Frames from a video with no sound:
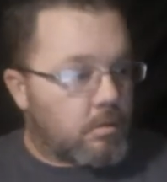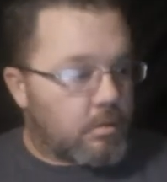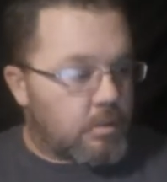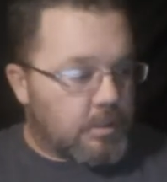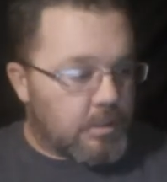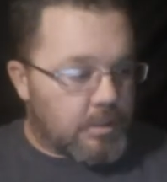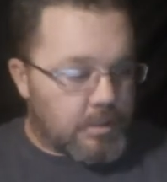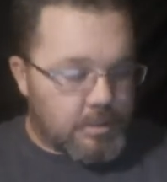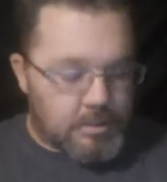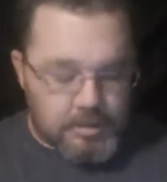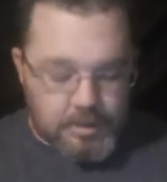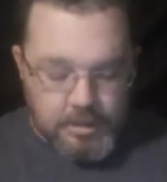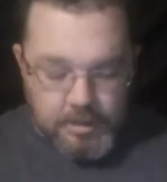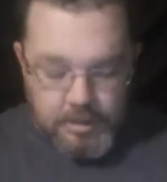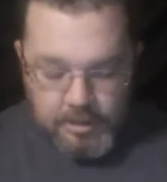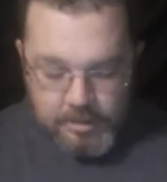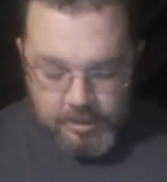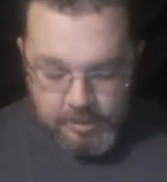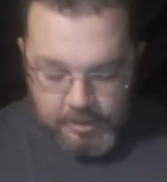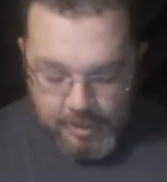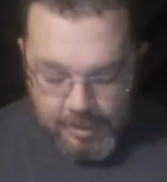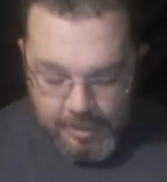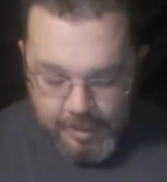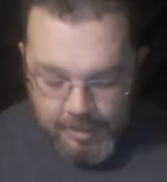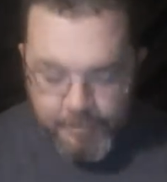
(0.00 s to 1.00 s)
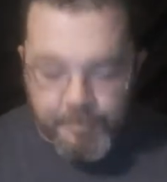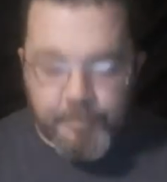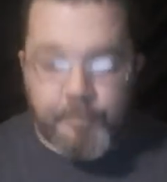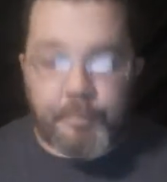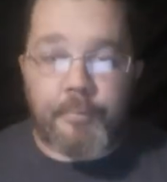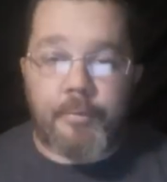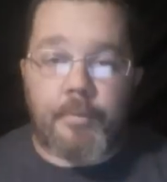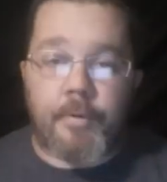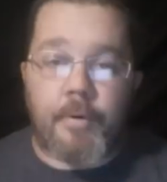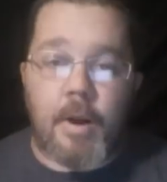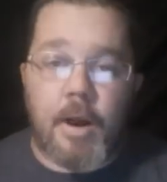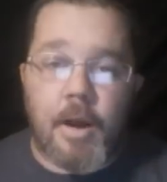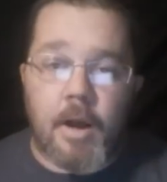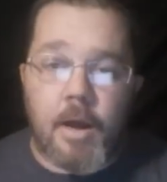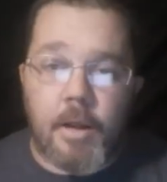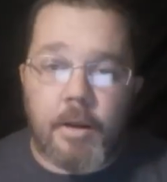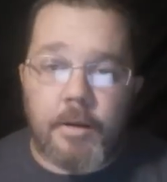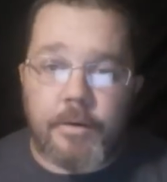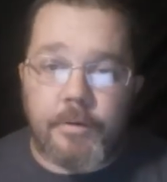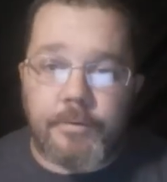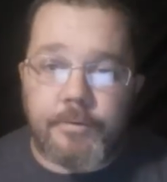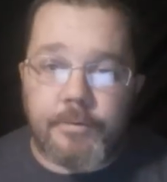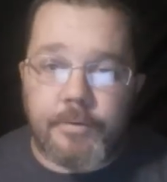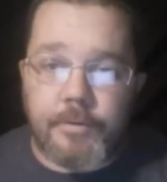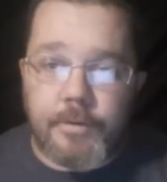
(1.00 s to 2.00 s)
This is a
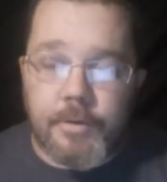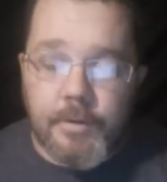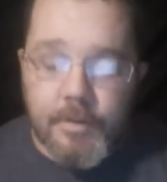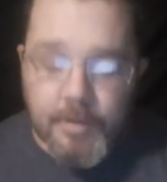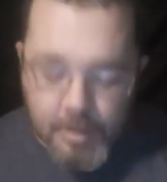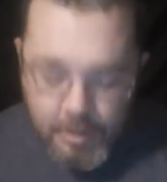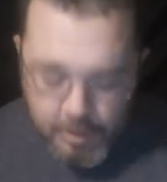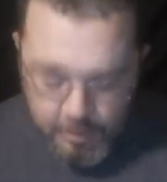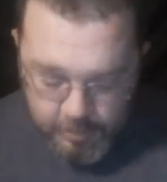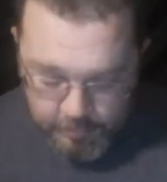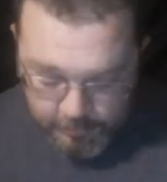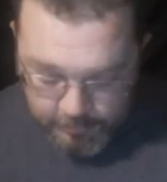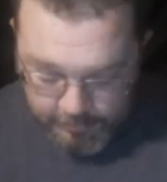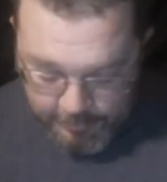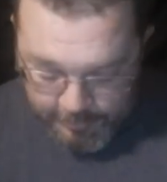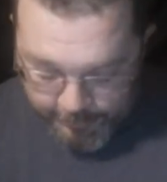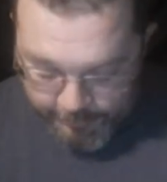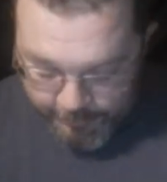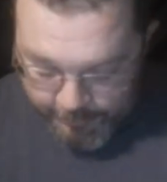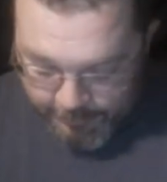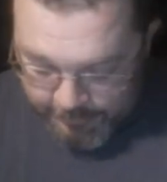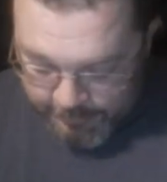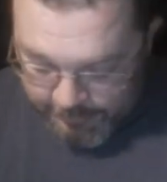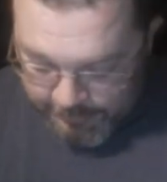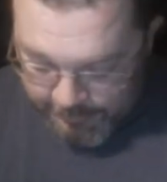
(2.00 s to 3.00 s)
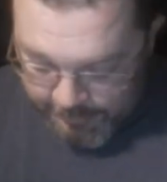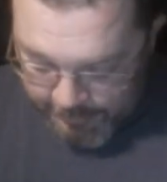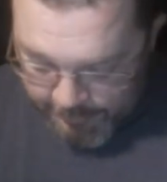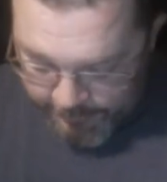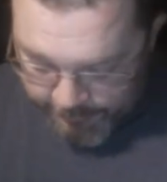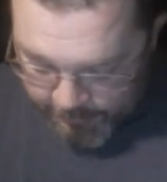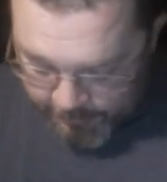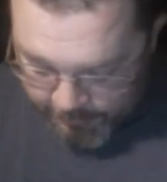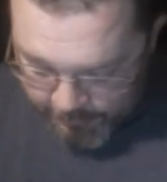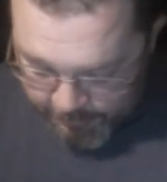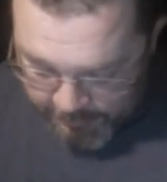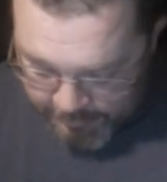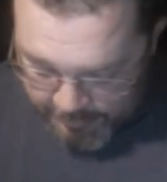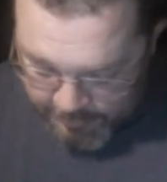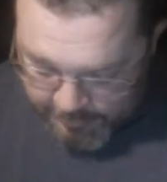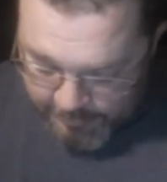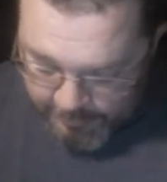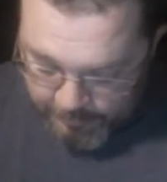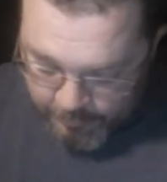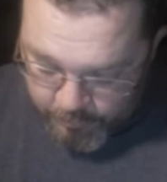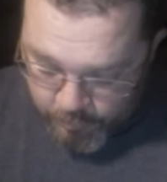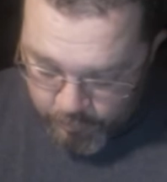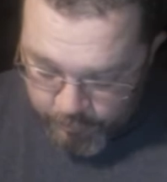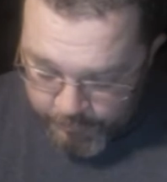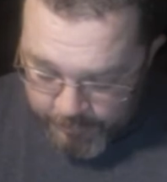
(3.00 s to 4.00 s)
product that was given
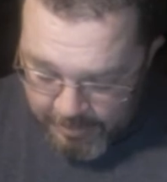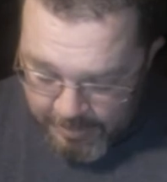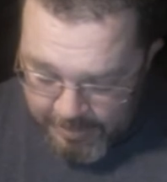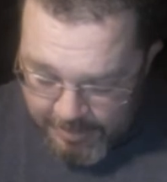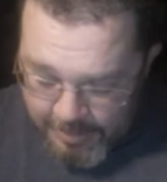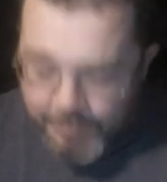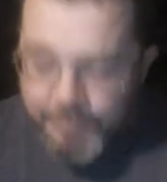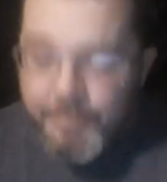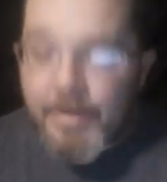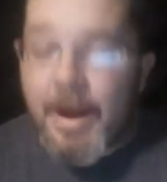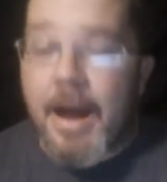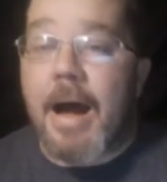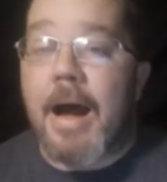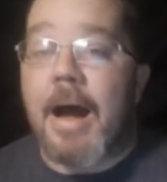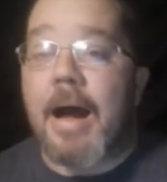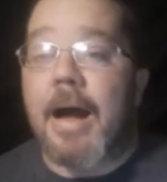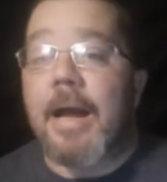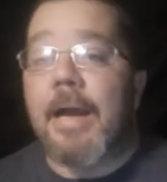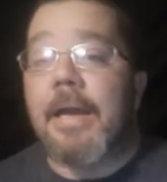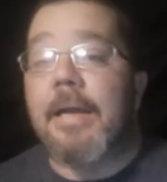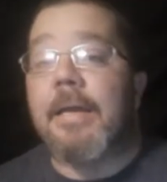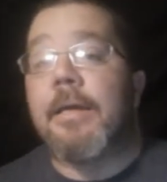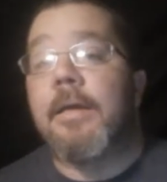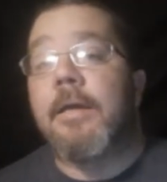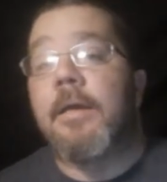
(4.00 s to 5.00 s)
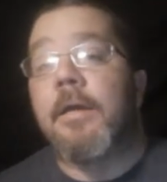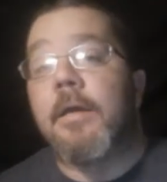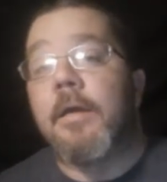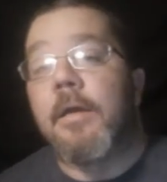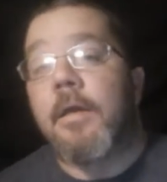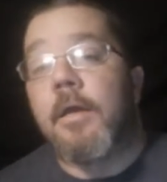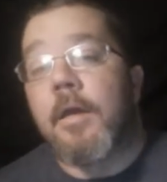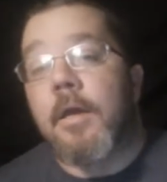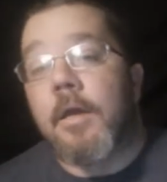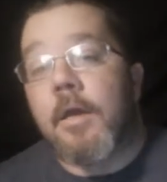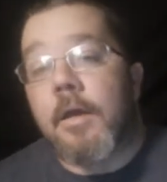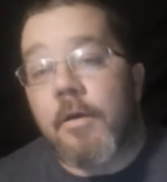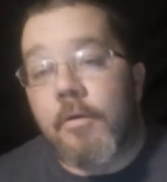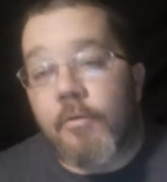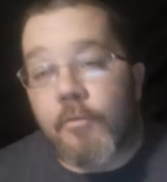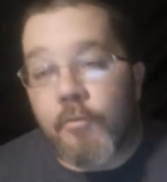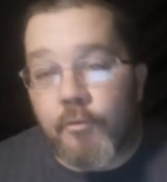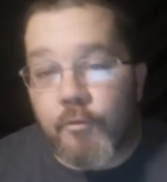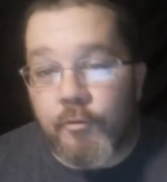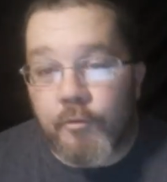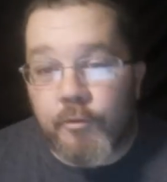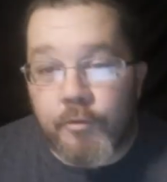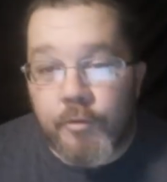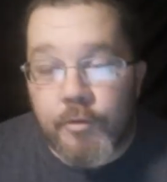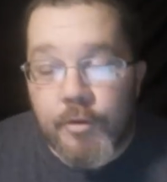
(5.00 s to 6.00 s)
to me by
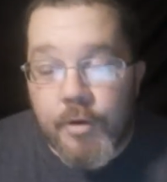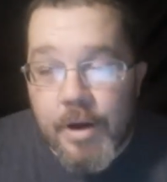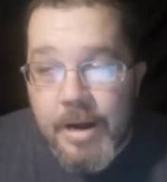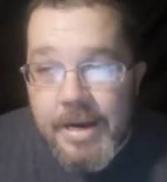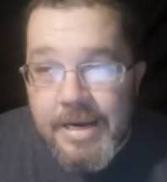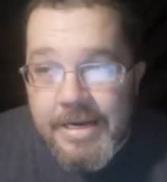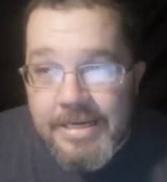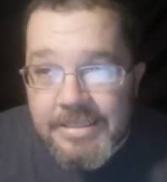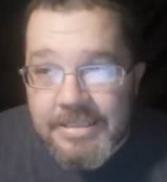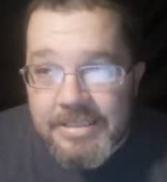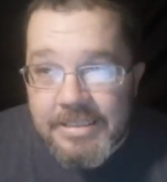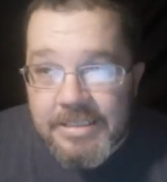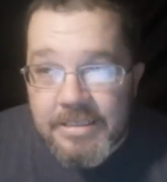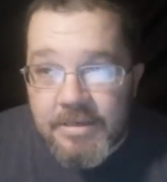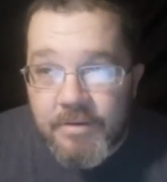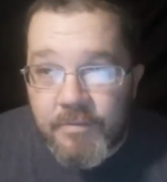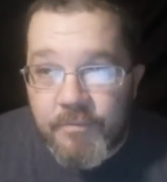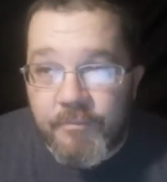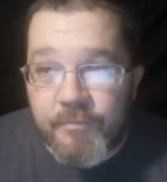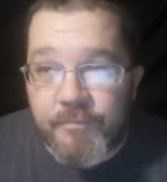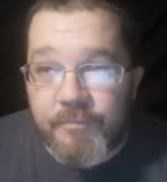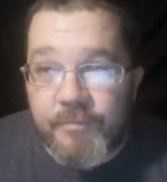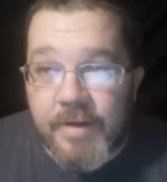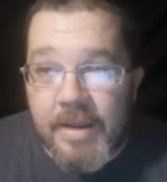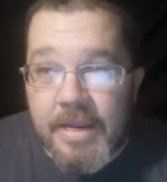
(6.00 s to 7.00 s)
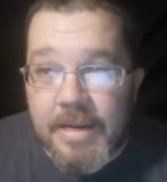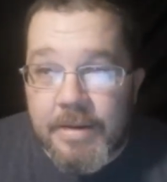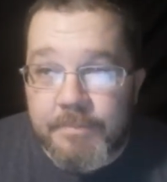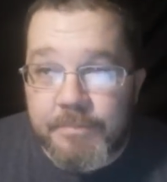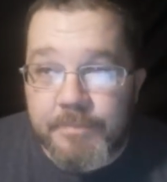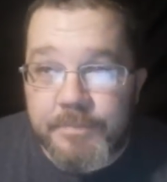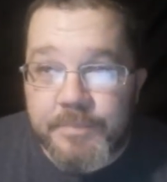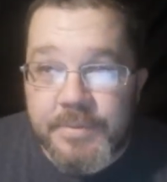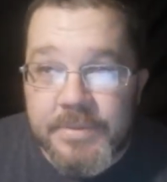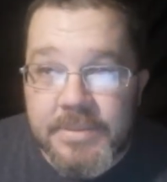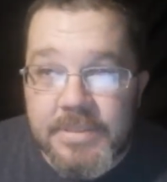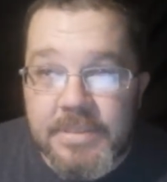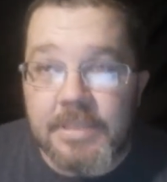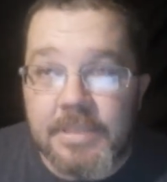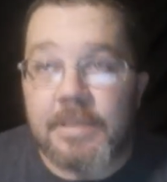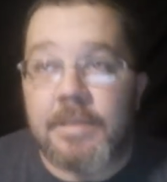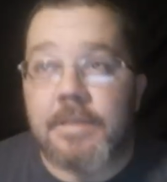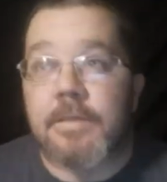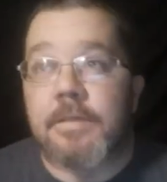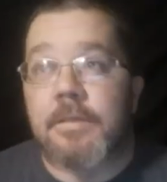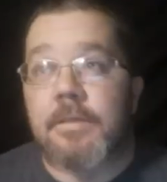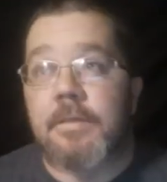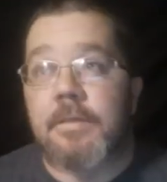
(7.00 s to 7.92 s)
Ragin Vapes.